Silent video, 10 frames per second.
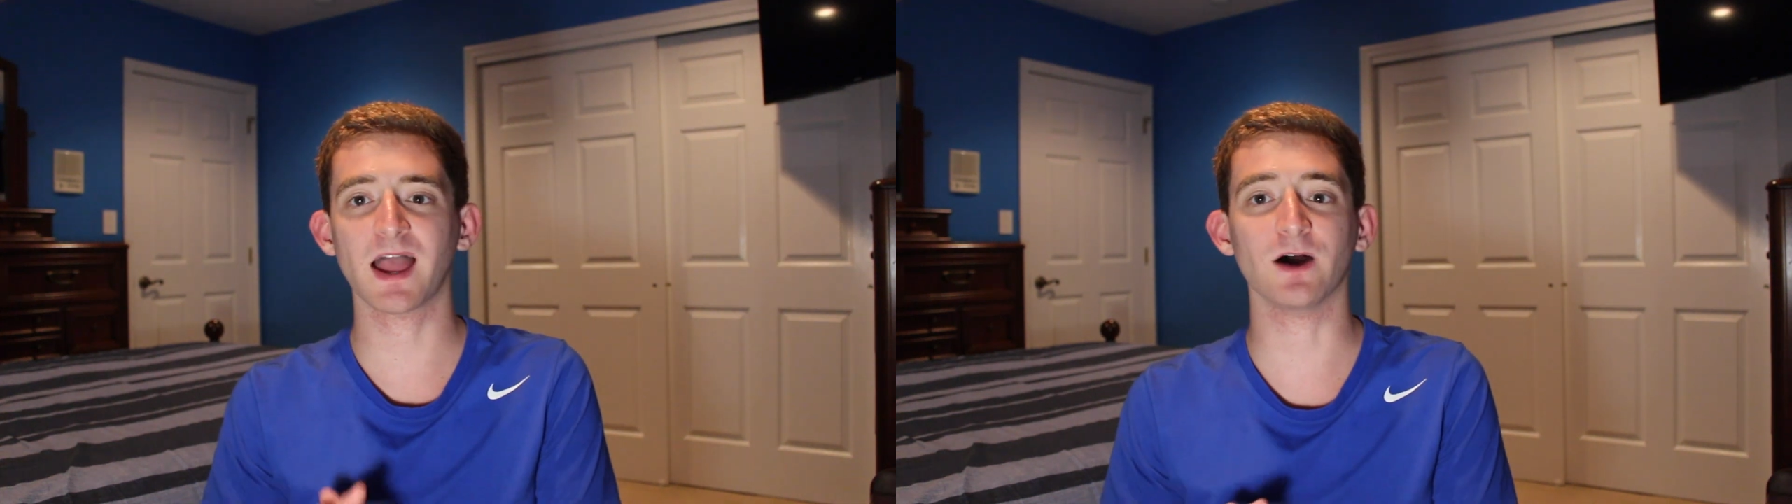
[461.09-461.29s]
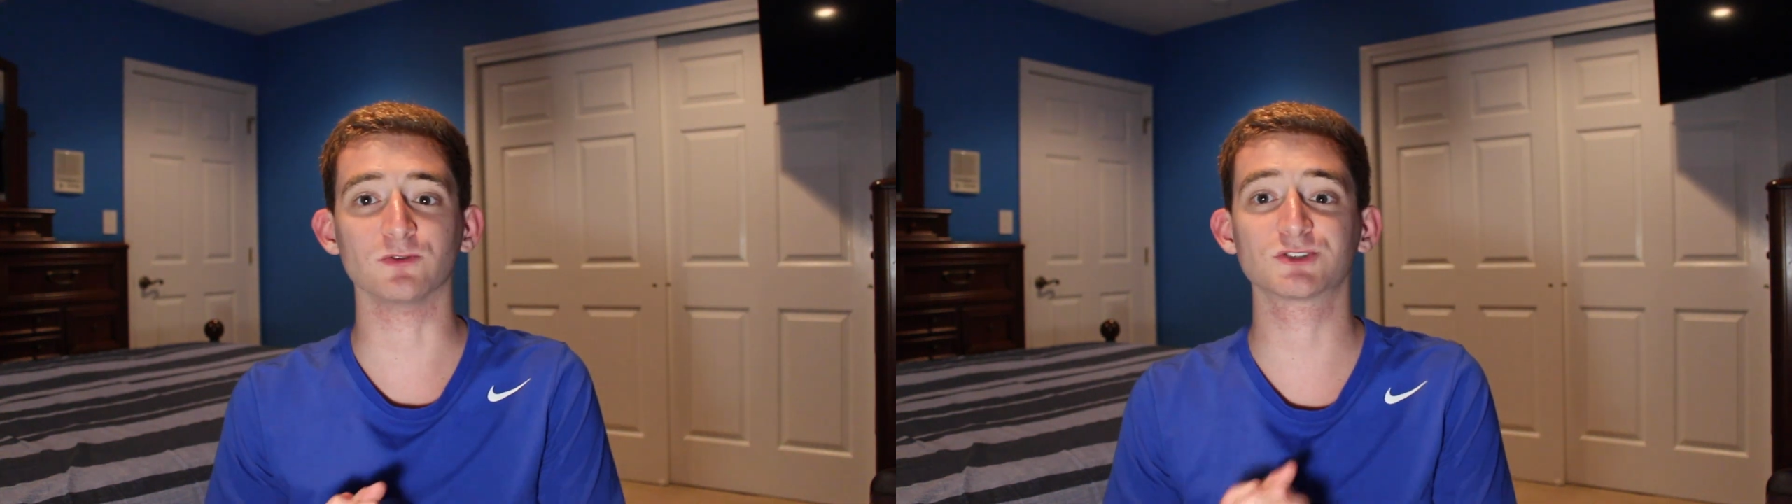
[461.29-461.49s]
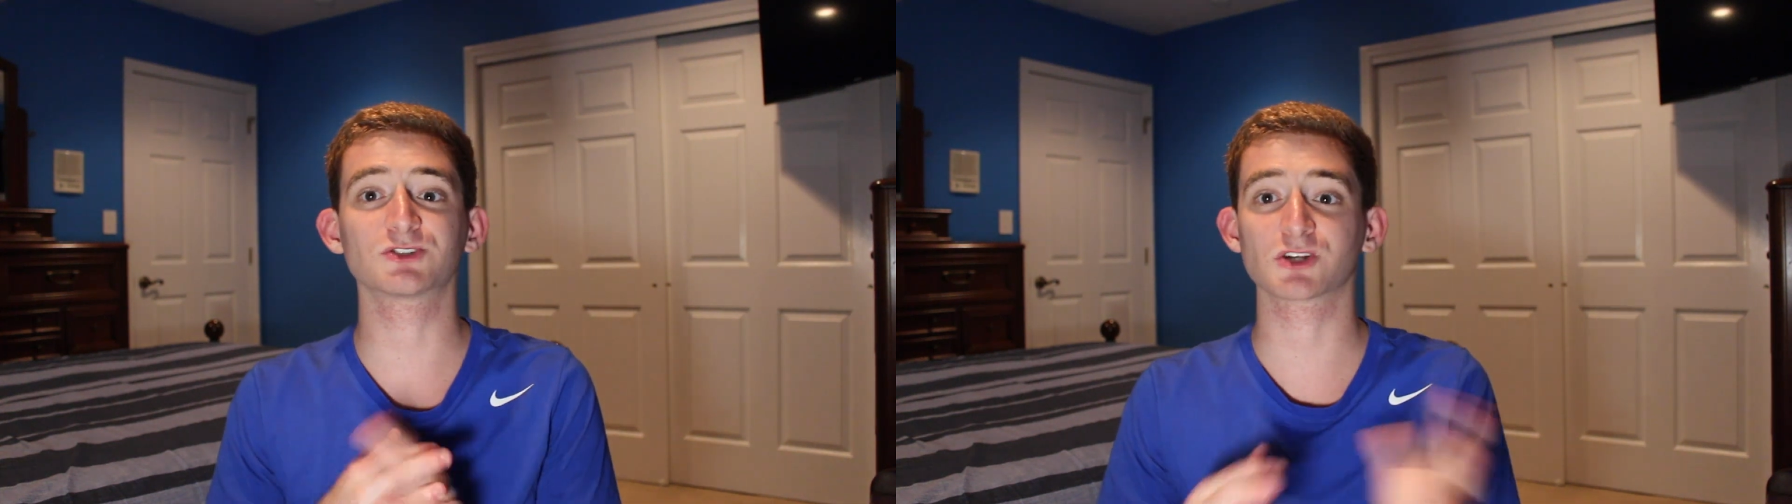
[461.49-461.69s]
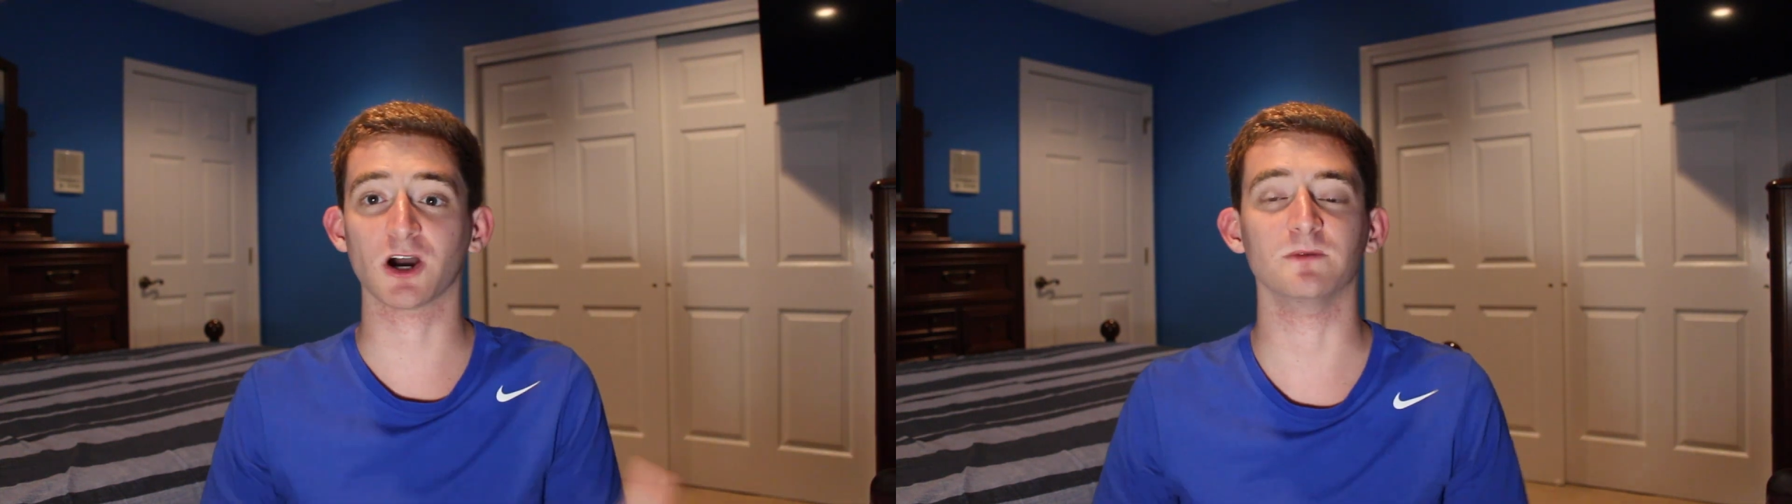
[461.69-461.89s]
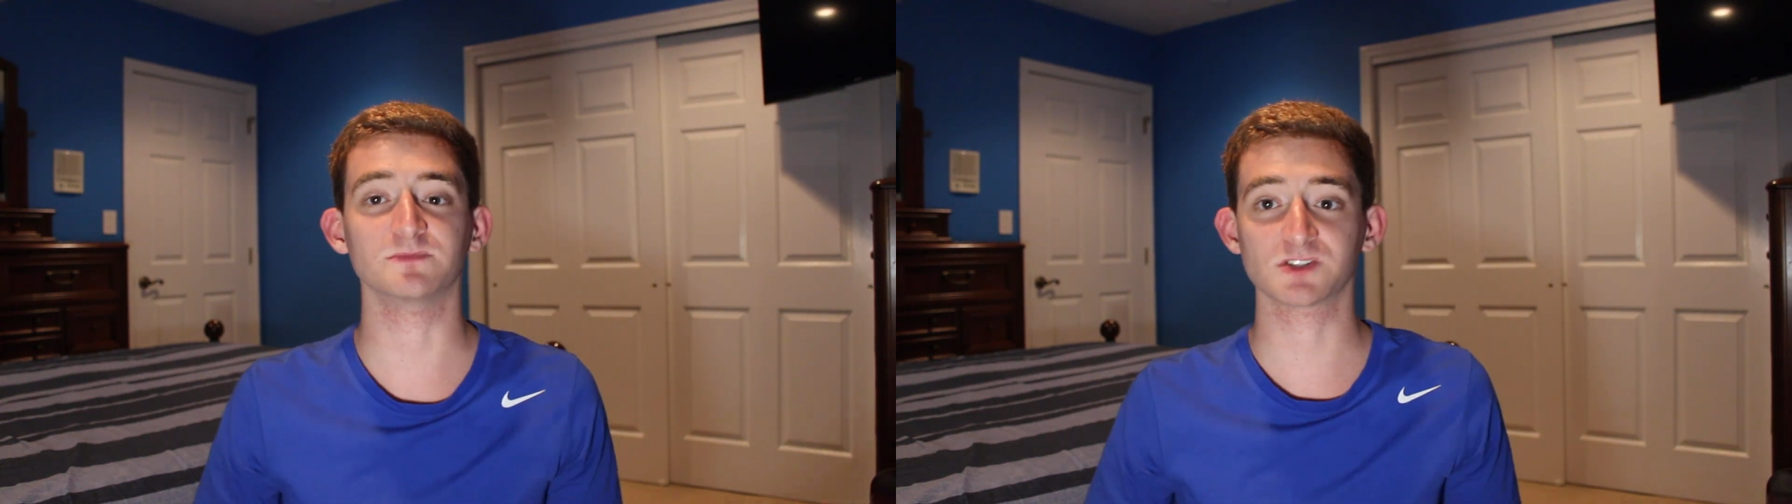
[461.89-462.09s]
else
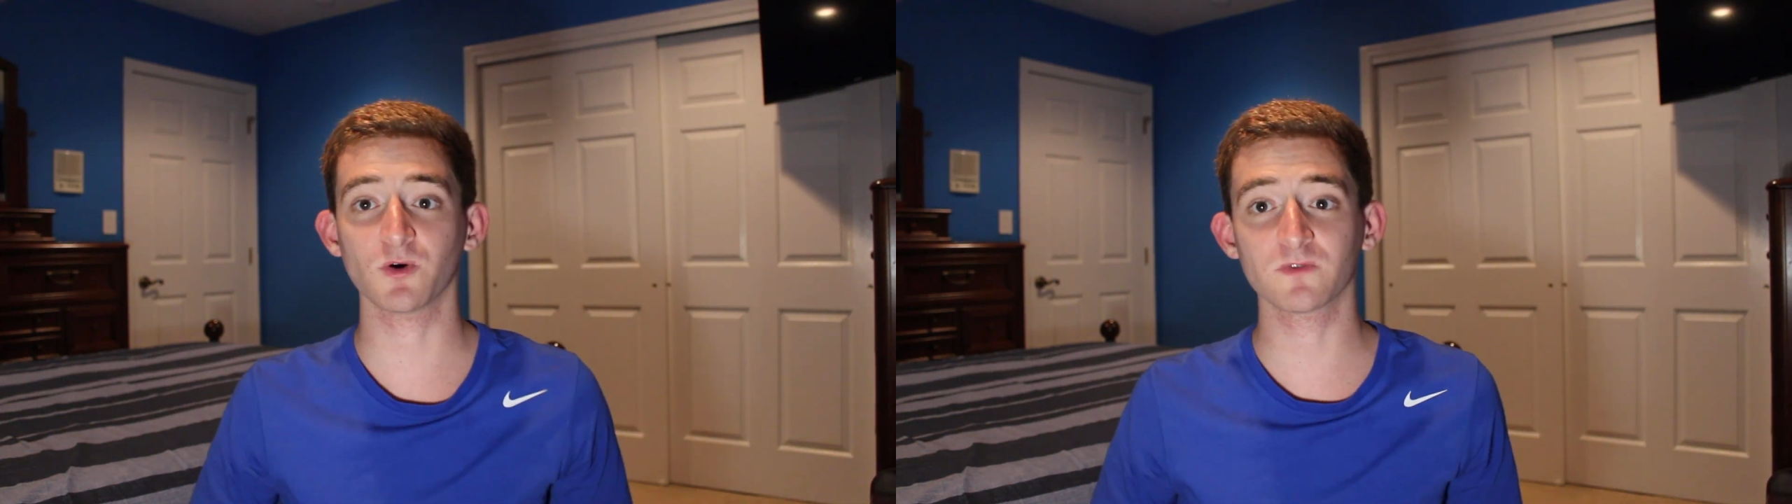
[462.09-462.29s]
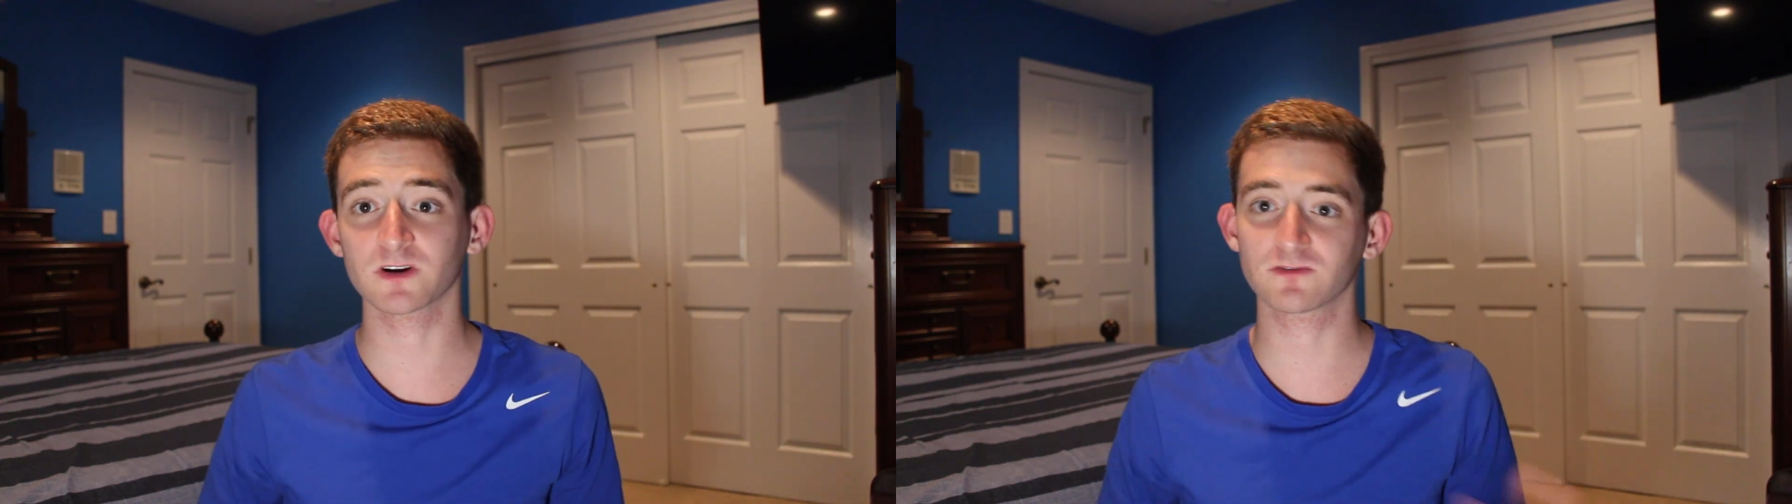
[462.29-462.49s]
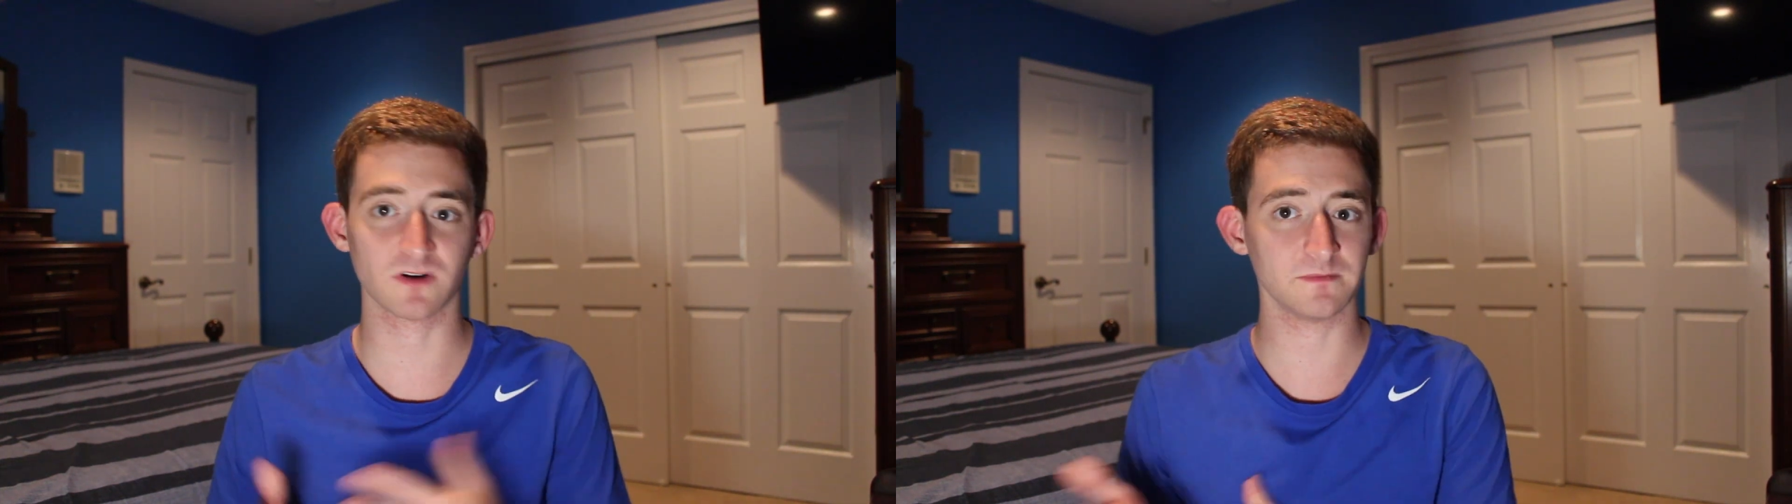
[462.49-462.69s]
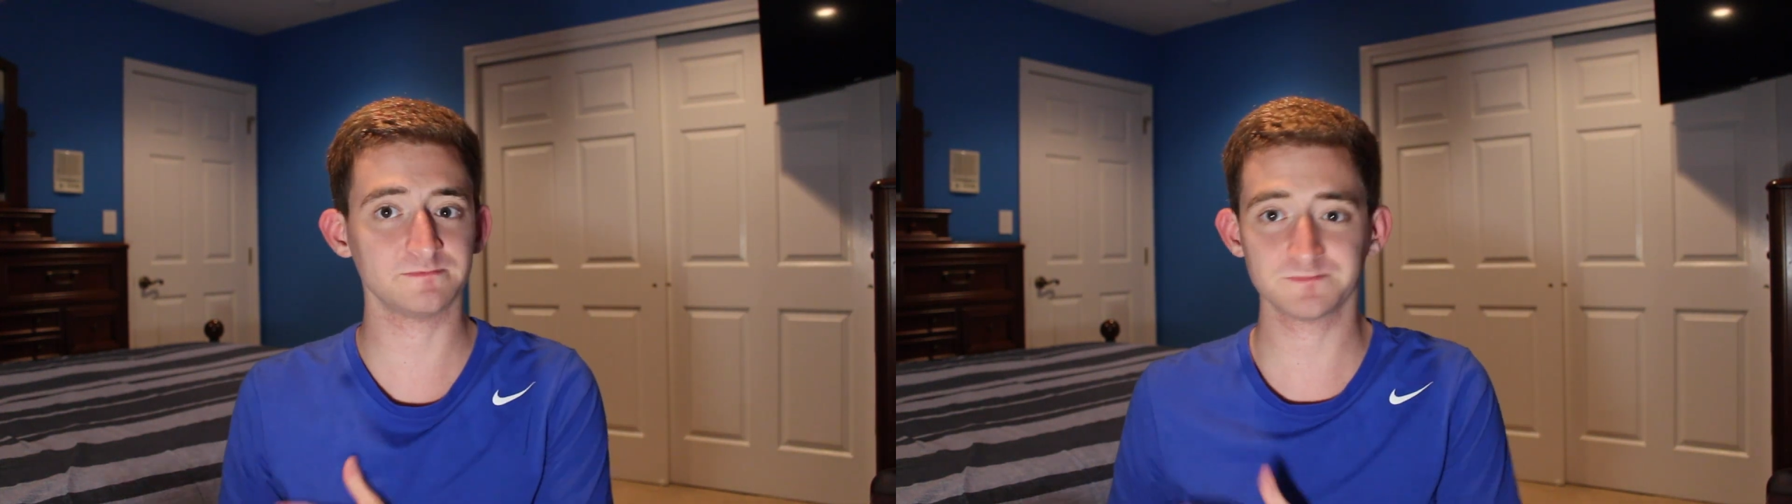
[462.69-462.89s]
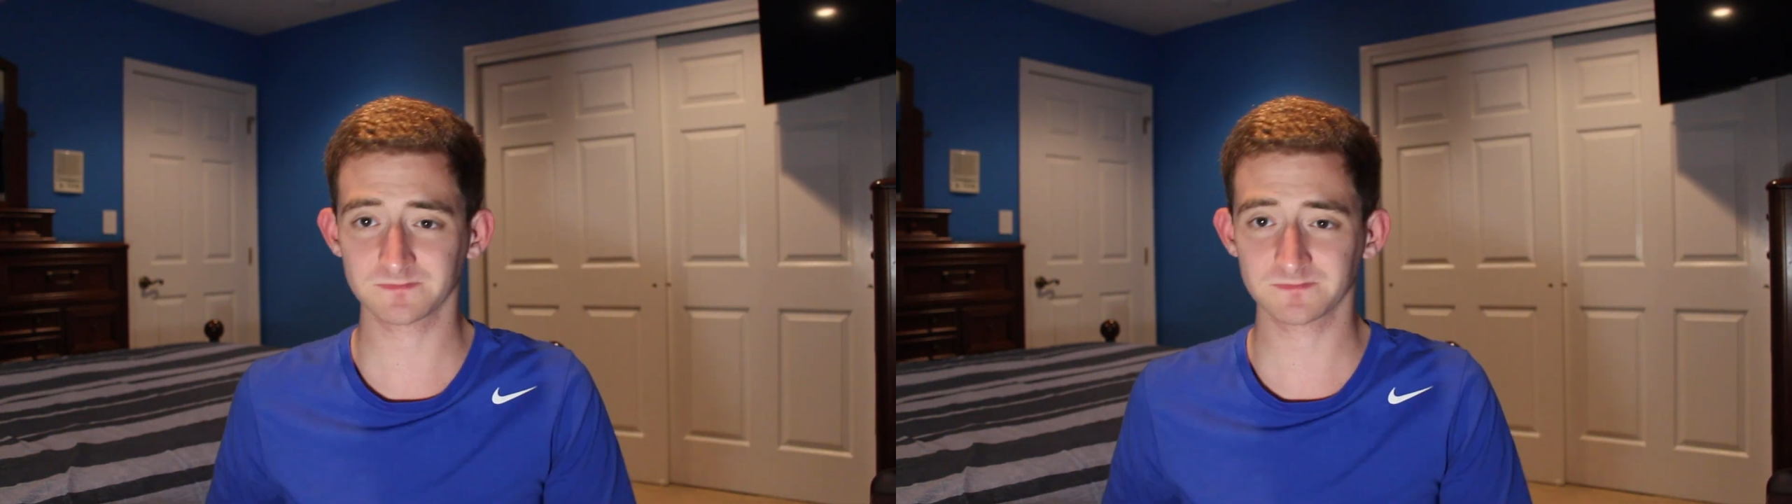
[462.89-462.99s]
comes over from